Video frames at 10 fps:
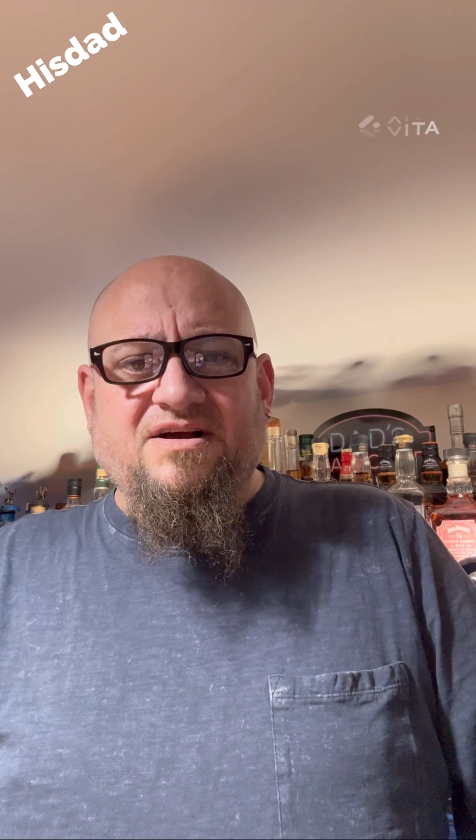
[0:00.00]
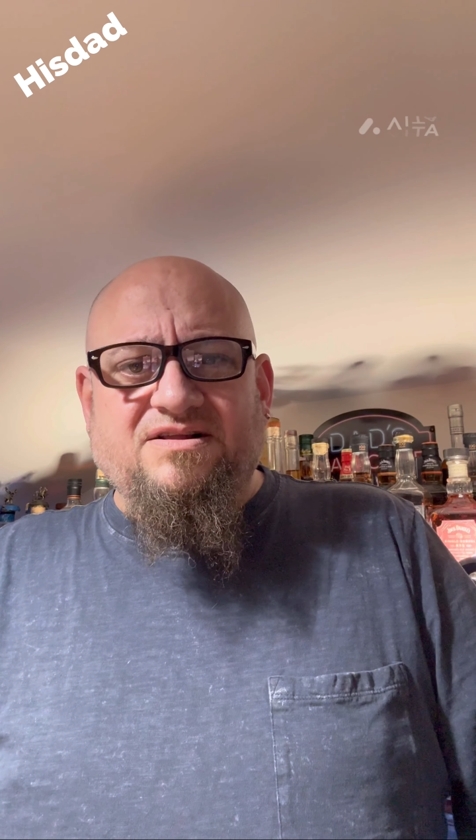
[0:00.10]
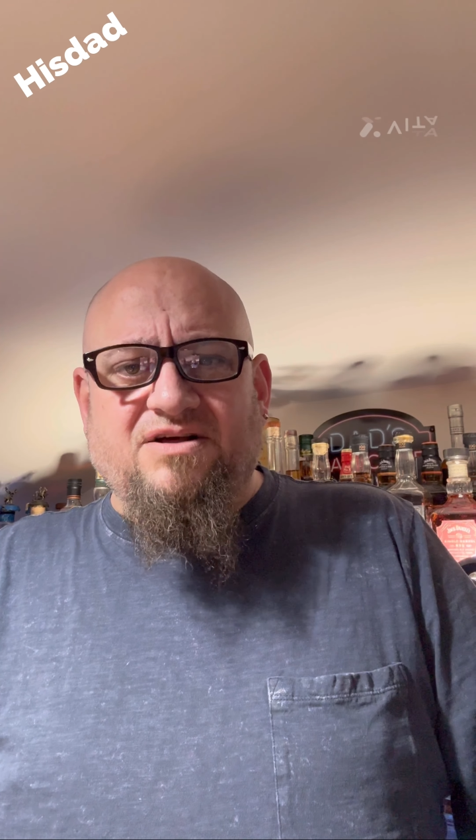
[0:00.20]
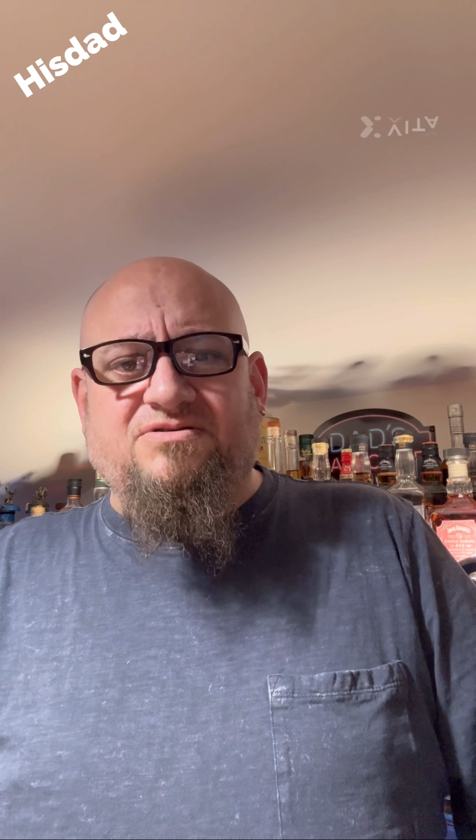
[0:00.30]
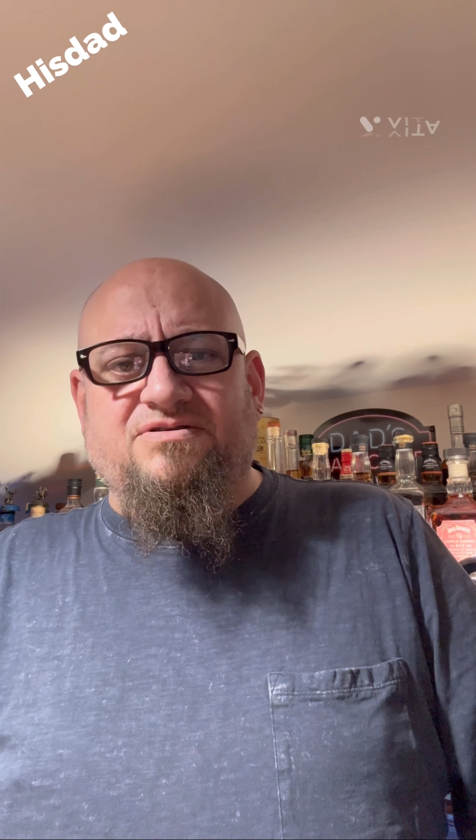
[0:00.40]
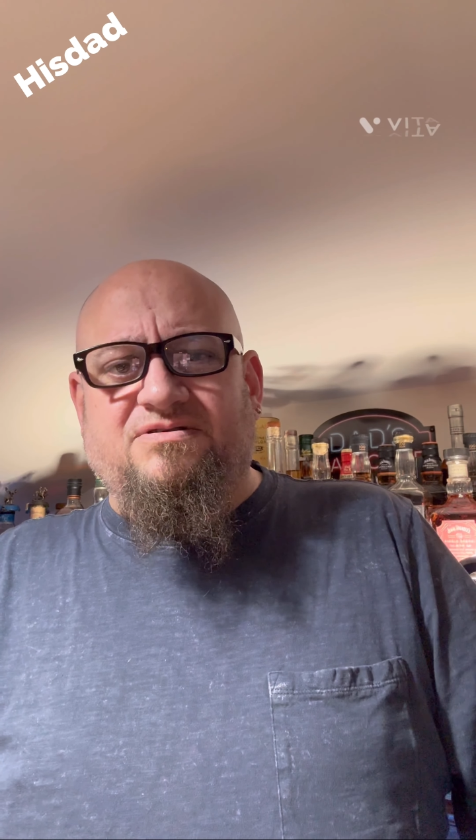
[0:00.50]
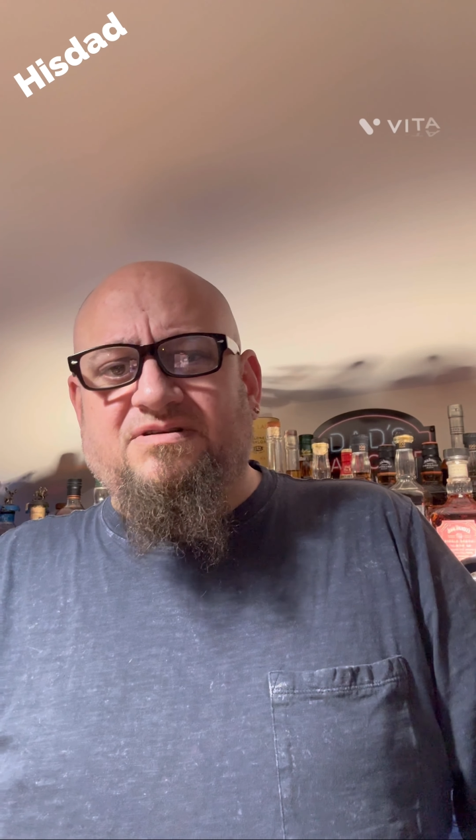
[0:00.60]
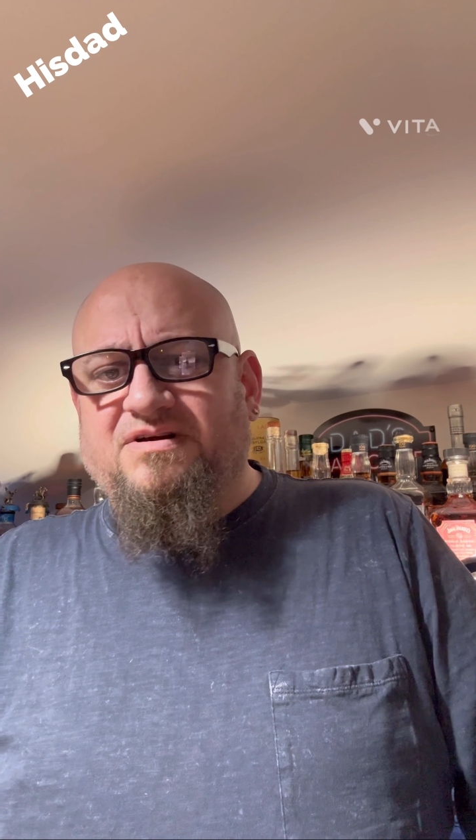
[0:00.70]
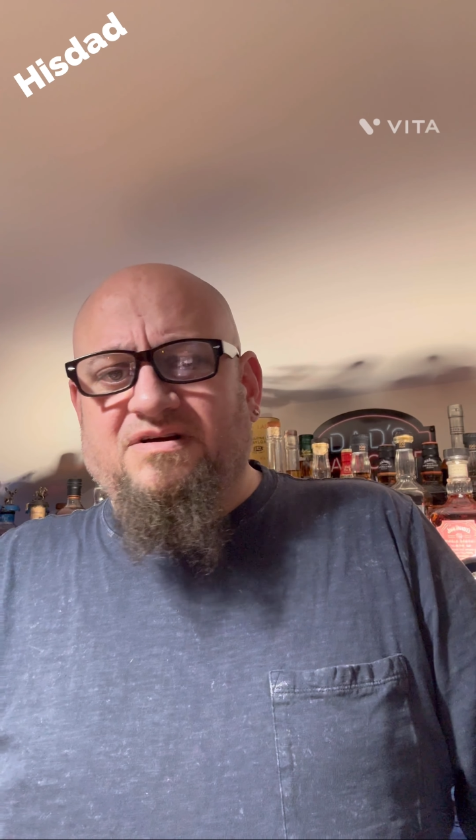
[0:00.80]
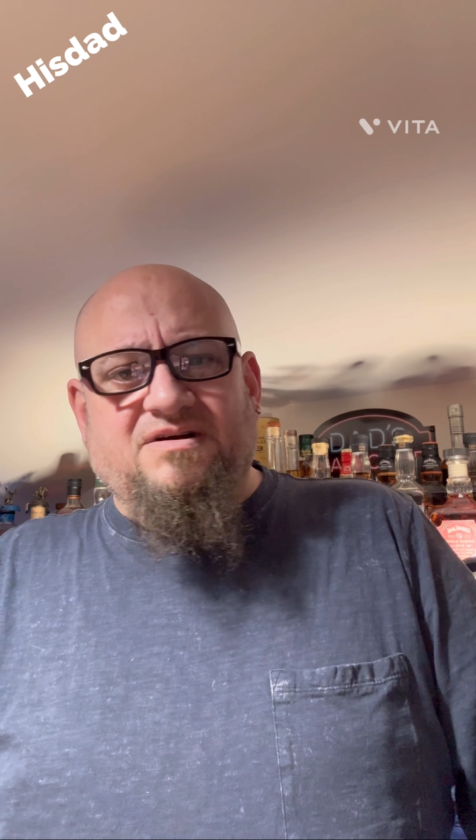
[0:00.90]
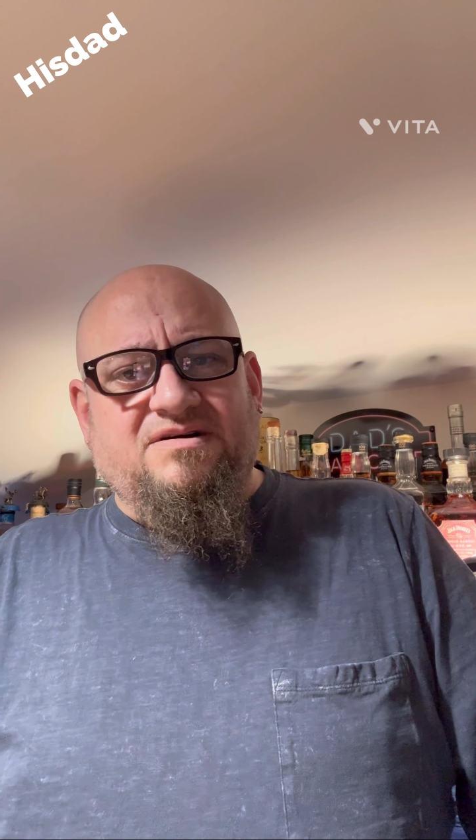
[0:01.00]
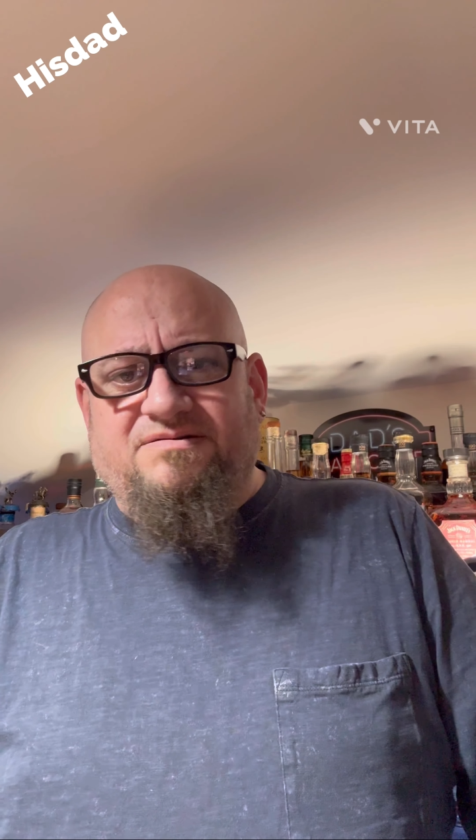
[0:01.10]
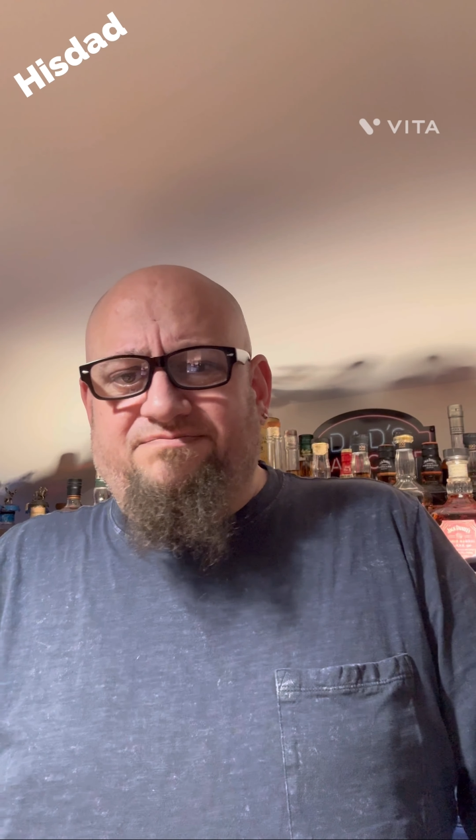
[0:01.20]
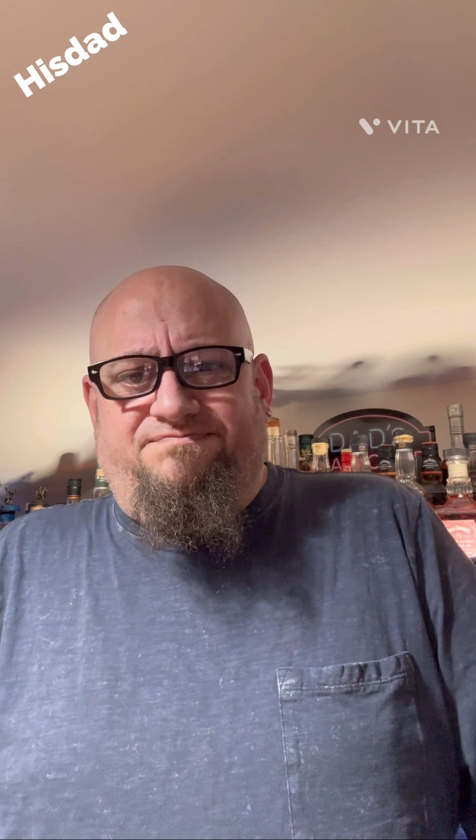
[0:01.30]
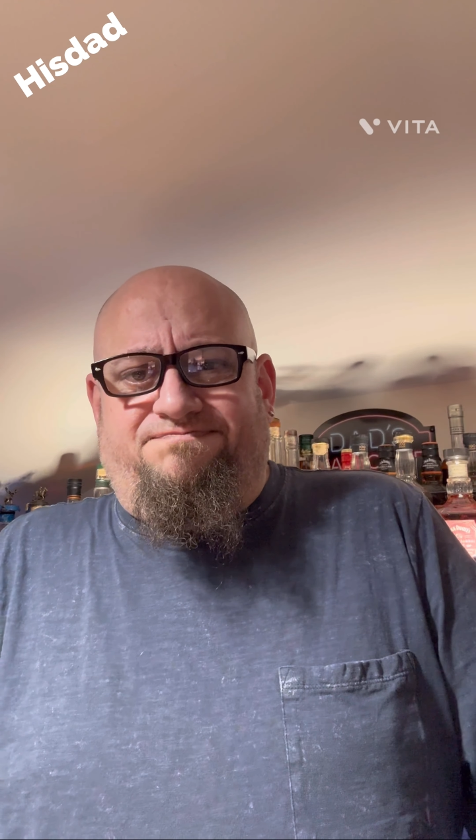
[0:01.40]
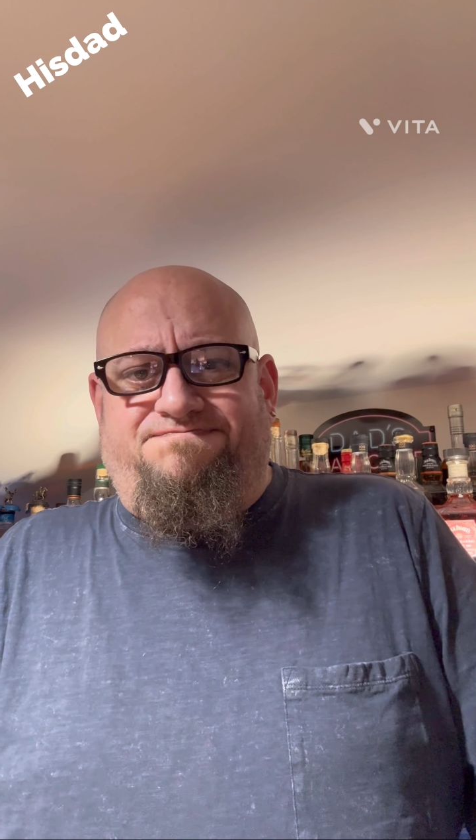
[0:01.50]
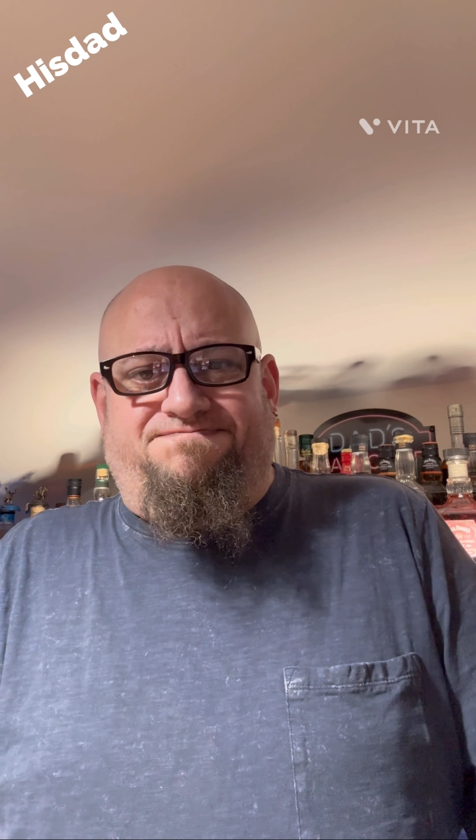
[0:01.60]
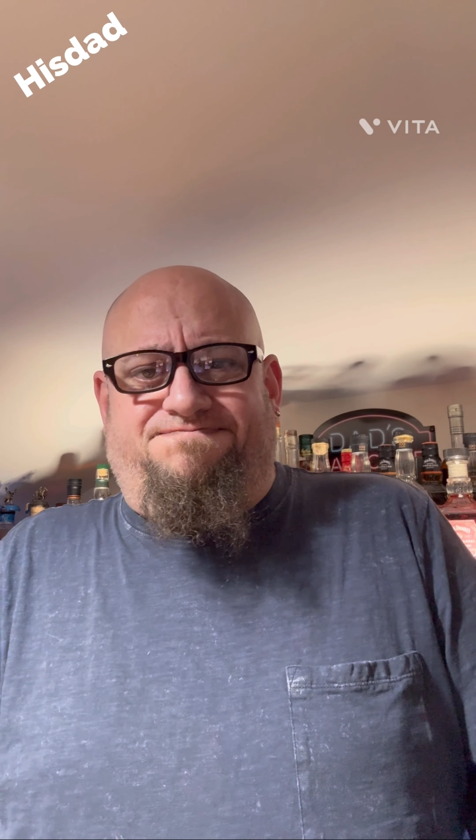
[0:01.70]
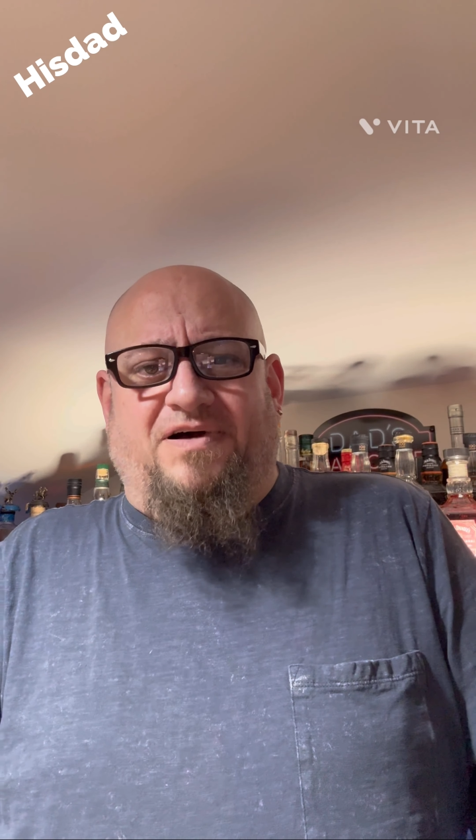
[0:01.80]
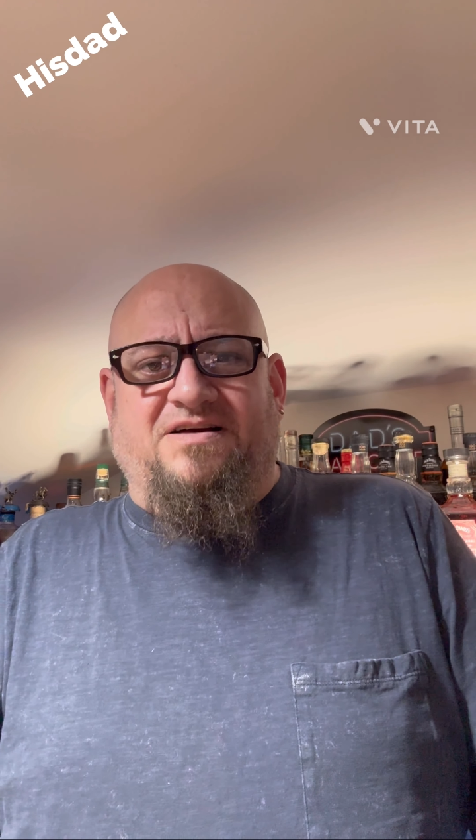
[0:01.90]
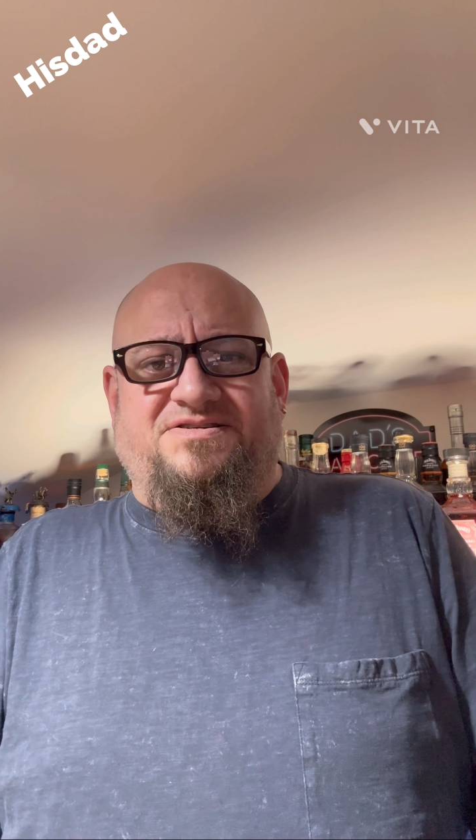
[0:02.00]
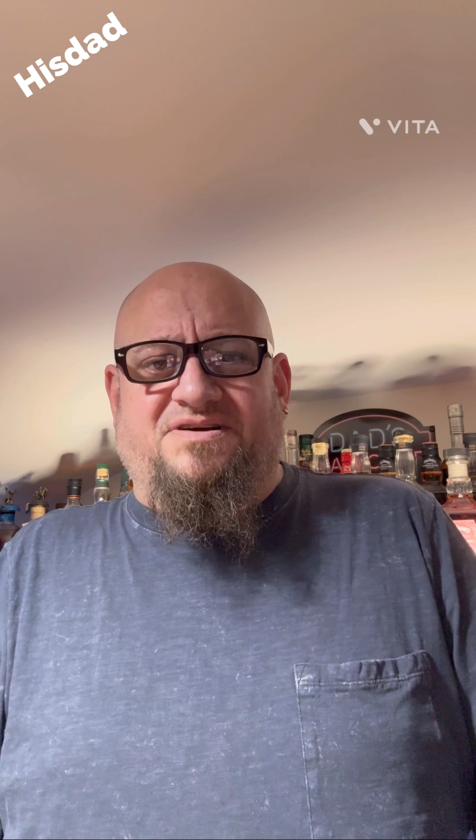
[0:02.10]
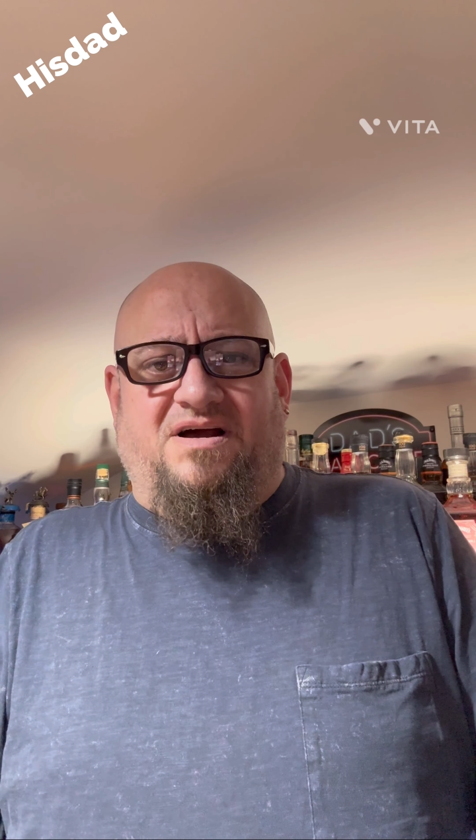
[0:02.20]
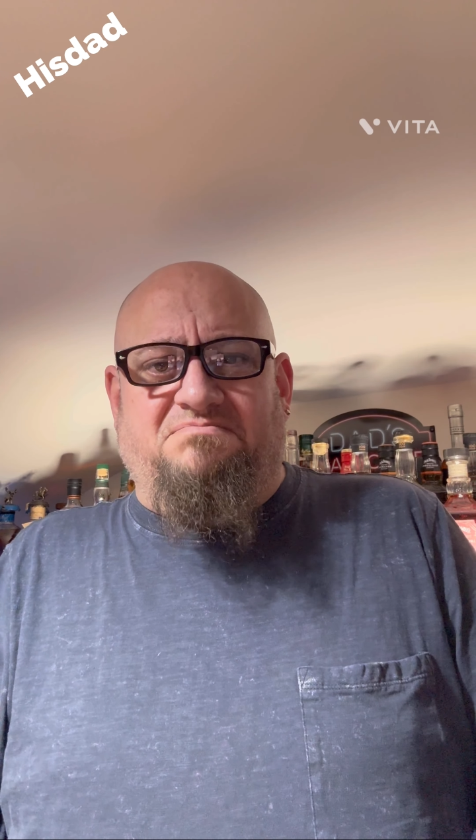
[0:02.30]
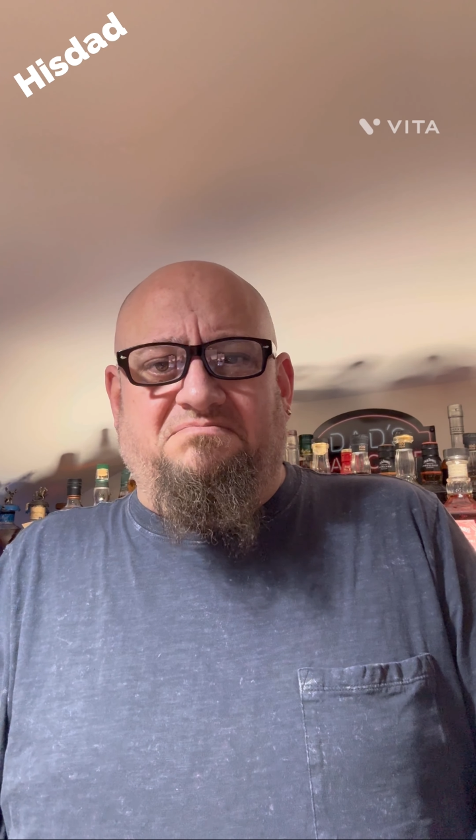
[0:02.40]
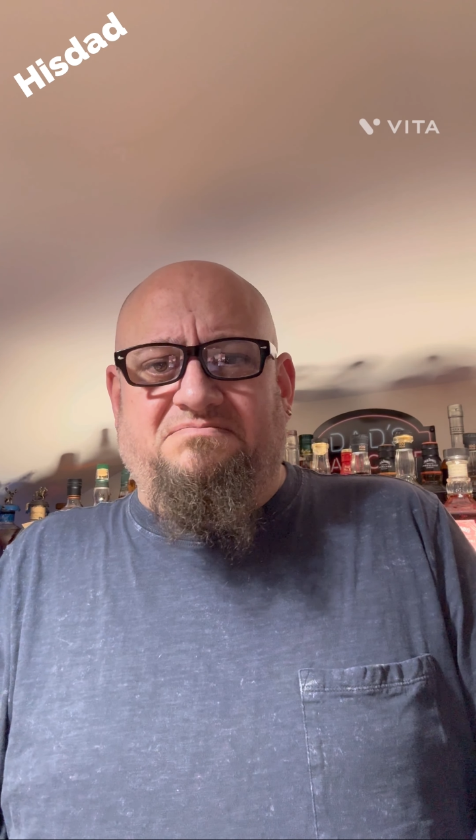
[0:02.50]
local pawn shop.